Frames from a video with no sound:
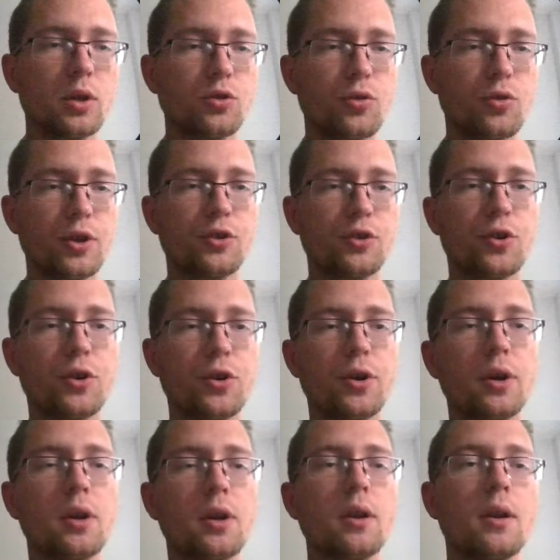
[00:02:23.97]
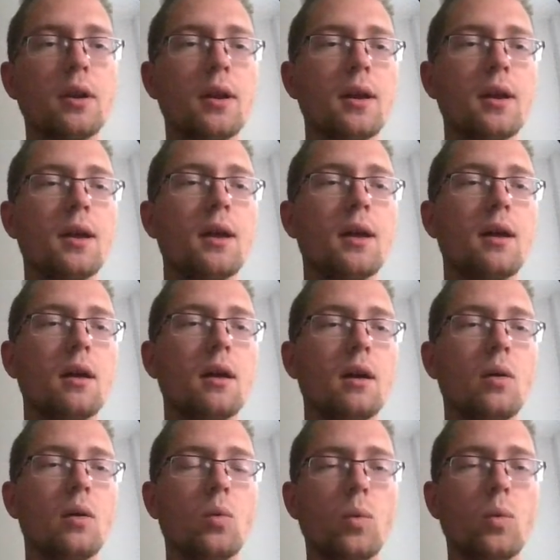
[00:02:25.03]
we want to return
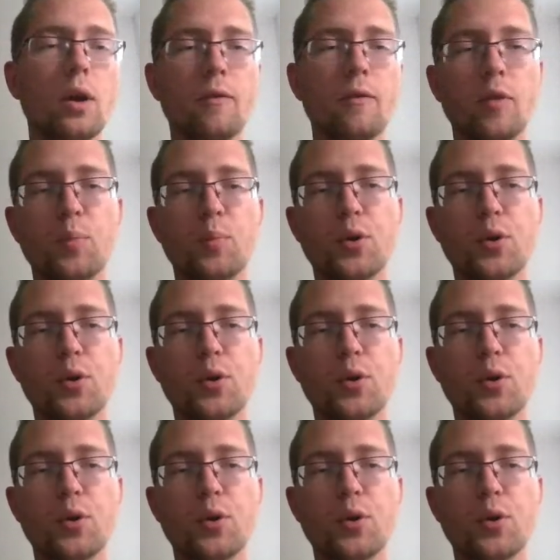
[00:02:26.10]
one